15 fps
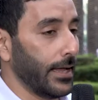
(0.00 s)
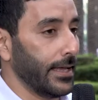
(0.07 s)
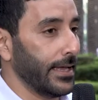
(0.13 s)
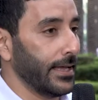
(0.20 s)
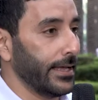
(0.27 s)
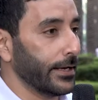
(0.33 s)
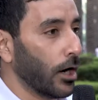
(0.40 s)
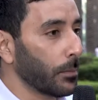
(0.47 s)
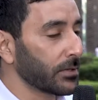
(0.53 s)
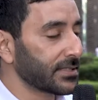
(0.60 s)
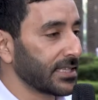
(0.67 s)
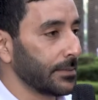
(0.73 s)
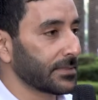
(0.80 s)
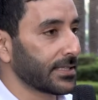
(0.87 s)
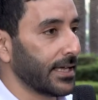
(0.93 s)
it almost
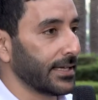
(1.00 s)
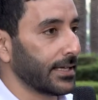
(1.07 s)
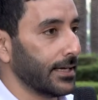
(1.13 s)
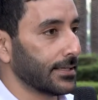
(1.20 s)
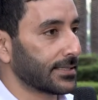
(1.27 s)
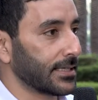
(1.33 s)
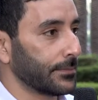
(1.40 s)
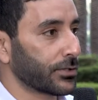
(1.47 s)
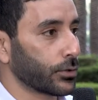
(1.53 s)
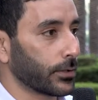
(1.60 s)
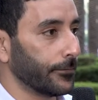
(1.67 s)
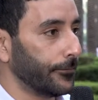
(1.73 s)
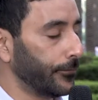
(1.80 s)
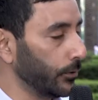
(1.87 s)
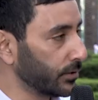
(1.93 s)
seems like some sort
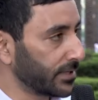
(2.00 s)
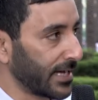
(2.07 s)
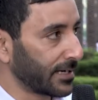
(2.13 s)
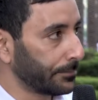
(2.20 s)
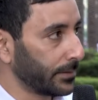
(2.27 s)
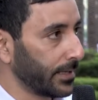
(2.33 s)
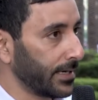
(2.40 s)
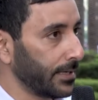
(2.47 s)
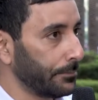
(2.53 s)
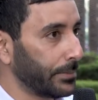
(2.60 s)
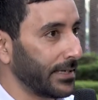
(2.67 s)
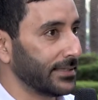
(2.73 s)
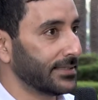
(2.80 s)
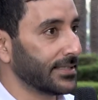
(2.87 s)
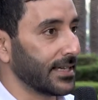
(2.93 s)
of food tech play,
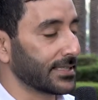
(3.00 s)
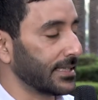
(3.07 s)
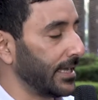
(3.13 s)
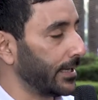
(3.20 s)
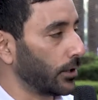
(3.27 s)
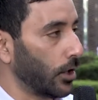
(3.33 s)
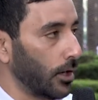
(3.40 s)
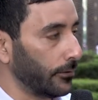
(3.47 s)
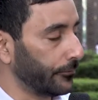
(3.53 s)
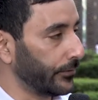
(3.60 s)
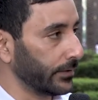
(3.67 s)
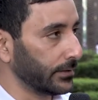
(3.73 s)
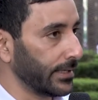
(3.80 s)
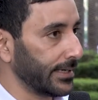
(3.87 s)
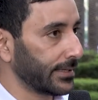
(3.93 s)
but it doesn't at all
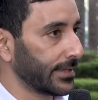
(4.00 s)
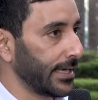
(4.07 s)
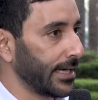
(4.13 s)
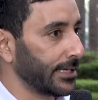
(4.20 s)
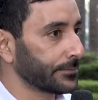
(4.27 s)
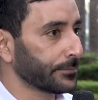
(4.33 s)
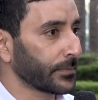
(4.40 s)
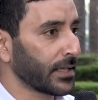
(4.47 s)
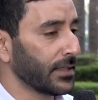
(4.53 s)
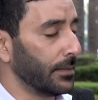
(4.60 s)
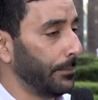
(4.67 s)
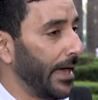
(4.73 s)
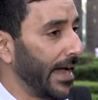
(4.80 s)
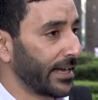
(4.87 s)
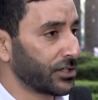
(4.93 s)
feel like that. The
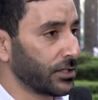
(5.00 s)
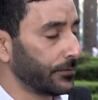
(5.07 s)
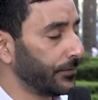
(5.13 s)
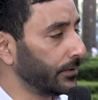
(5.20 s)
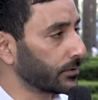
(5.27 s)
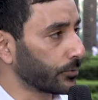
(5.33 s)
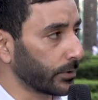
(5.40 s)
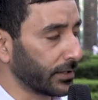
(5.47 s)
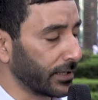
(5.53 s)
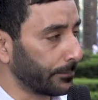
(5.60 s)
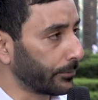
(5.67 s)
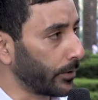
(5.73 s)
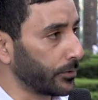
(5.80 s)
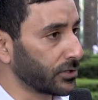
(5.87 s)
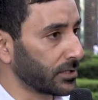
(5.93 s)
packaging feels really
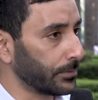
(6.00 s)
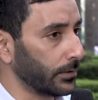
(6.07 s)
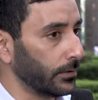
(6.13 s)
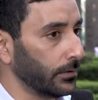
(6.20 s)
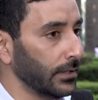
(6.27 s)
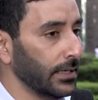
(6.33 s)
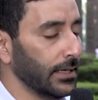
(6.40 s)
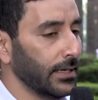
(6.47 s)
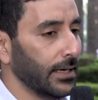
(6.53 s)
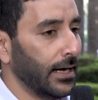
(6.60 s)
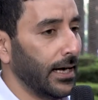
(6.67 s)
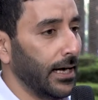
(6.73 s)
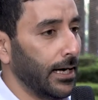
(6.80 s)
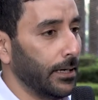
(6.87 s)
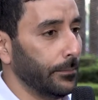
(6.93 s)
approachable.
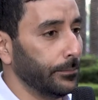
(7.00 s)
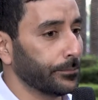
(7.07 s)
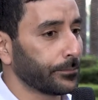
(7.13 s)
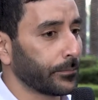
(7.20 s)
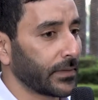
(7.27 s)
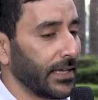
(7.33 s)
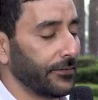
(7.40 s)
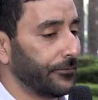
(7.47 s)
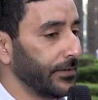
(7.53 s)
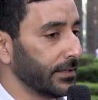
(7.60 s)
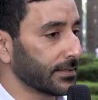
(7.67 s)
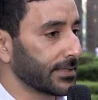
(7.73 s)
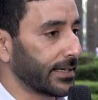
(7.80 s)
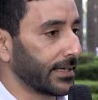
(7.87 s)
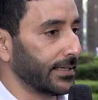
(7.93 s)
It
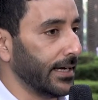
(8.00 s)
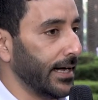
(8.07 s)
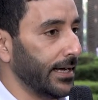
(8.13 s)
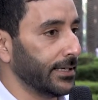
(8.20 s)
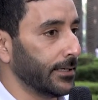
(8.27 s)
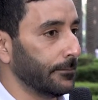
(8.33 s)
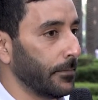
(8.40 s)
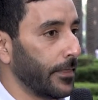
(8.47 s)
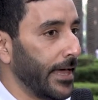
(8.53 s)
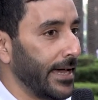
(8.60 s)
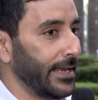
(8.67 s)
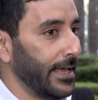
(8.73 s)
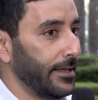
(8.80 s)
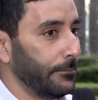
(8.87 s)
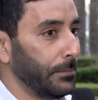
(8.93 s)
feels like an item
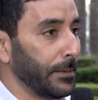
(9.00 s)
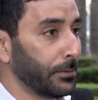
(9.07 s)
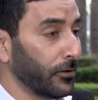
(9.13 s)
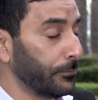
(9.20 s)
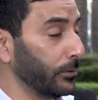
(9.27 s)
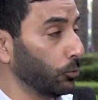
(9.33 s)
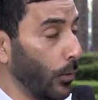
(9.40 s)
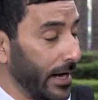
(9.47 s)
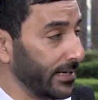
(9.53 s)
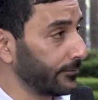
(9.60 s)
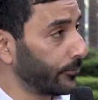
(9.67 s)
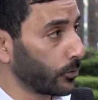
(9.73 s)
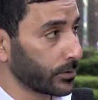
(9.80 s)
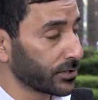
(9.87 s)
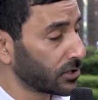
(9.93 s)
that people have been waiting
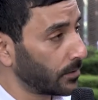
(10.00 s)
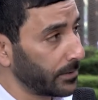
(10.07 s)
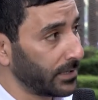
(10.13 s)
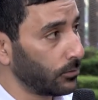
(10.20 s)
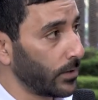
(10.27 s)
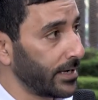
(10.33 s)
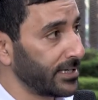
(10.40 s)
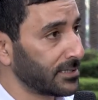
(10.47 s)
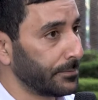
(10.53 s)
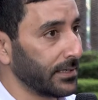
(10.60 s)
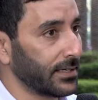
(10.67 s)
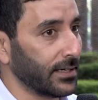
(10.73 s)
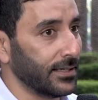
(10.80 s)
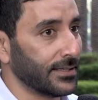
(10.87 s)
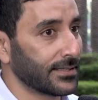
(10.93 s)
for in so many ways
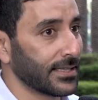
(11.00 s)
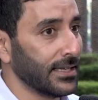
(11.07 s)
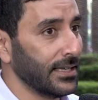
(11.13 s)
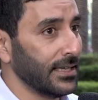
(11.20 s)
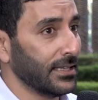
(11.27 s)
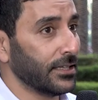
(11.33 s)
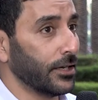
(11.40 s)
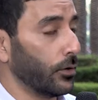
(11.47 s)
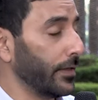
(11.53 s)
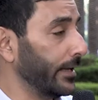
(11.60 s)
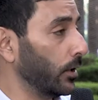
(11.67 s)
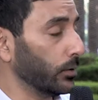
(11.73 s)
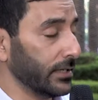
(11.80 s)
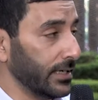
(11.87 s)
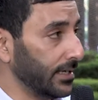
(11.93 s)
because, you know, they
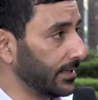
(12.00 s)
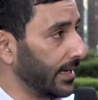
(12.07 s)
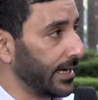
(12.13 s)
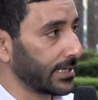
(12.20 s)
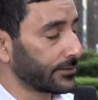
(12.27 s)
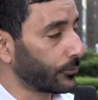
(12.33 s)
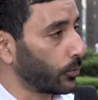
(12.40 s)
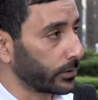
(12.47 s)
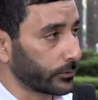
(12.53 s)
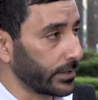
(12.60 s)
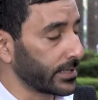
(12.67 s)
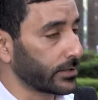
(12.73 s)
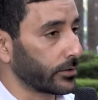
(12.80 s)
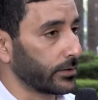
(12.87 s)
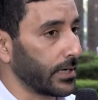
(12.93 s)
don't eat eggs for one
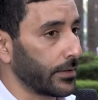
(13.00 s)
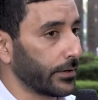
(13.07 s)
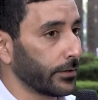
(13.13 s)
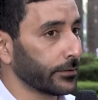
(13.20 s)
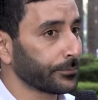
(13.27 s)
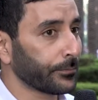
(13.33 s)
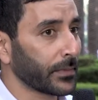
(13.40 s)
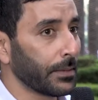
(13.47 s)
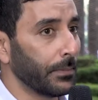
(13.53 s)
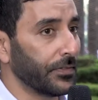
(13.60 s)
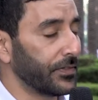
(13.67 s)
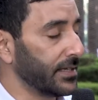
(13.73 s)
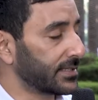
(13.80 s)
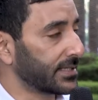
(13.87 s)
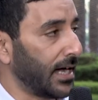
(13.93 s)
reason or another.
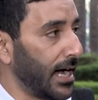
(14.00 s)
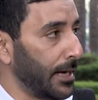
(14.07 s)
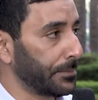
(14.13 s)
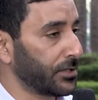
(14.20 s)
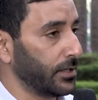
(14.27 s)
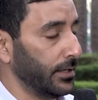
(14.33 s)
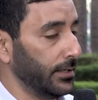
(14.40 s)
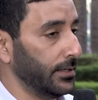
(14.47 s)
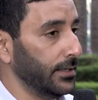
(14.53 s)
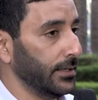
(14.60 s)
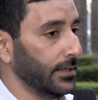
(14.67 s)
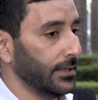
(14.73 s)
But this option,